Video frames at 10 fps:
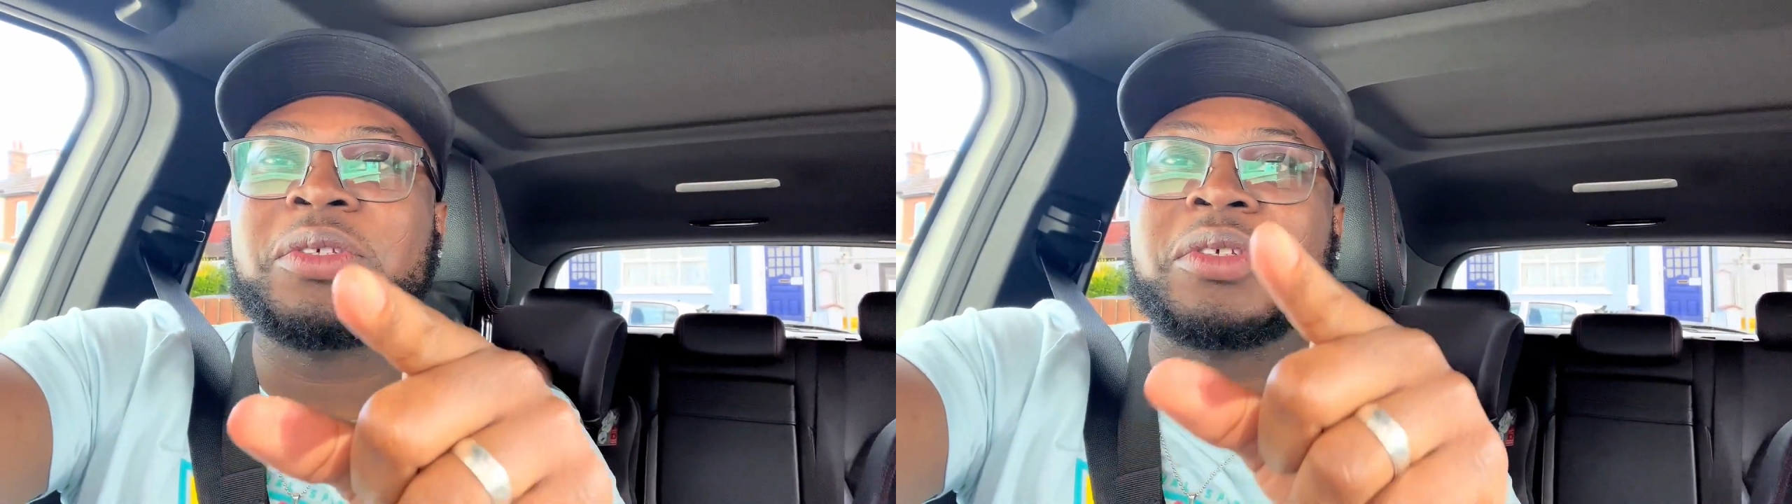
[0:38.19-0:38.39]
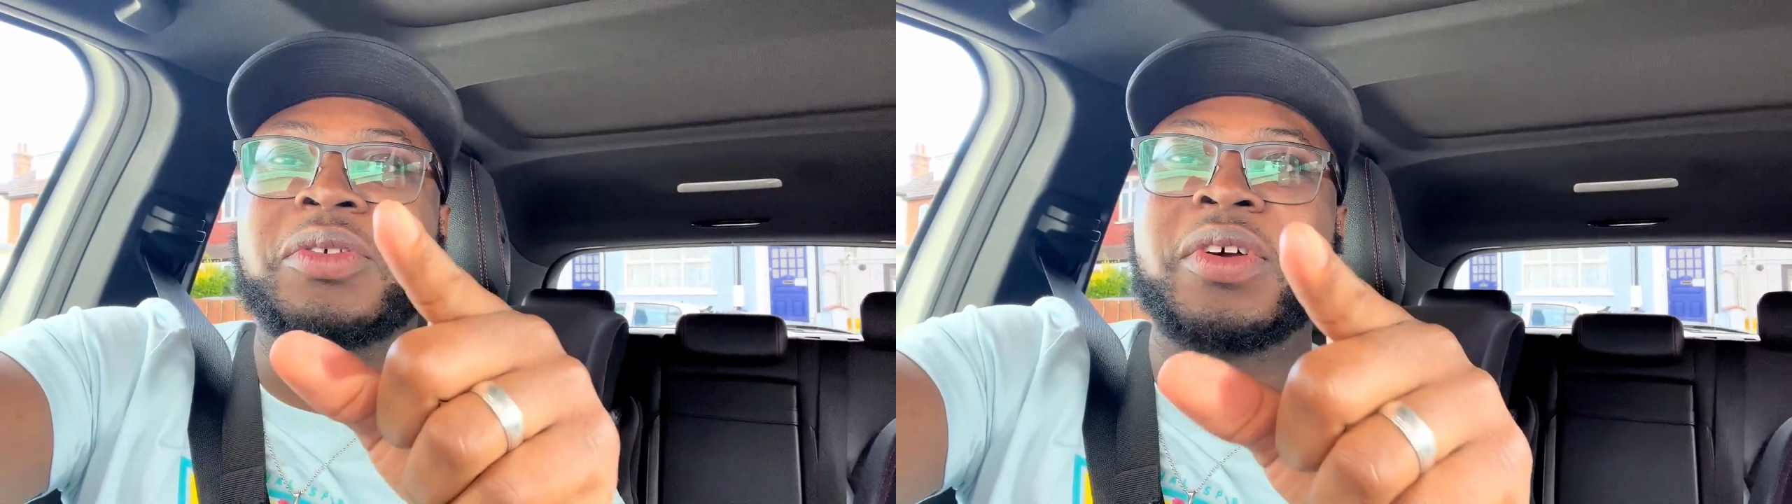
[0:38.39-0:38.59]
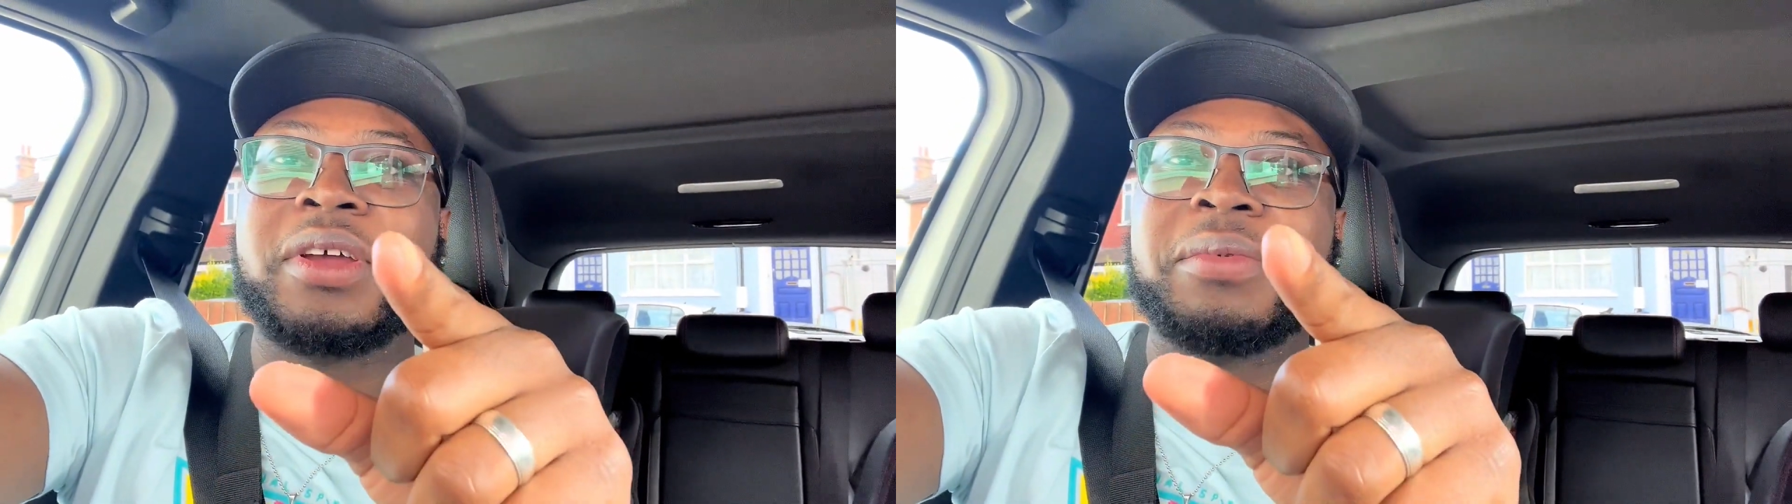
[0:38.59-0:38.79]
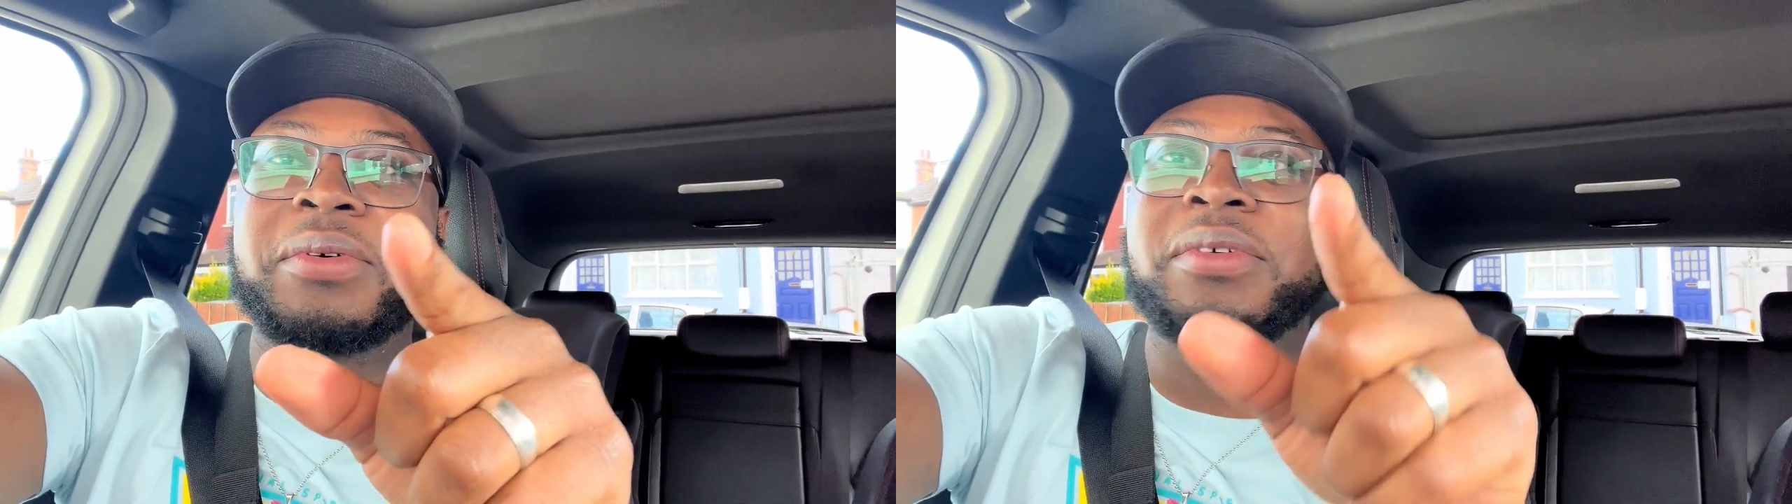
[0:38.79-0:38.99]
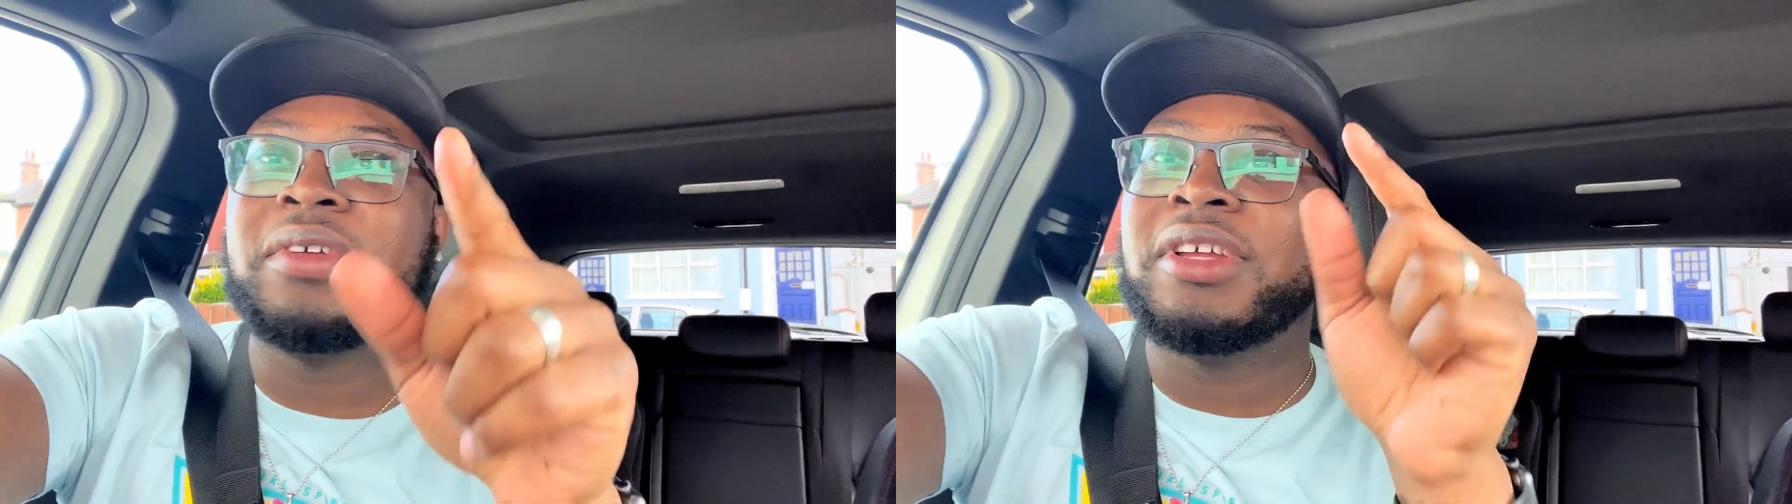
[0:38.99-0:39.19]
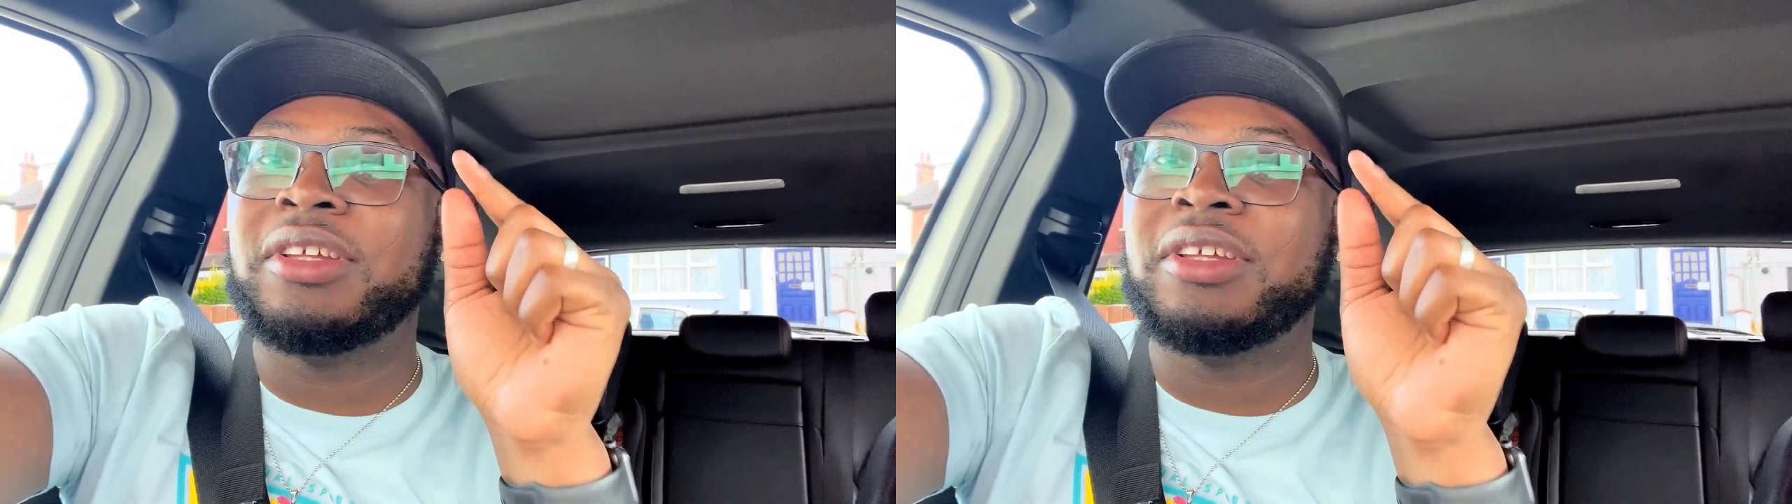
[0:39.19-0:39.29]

subscriber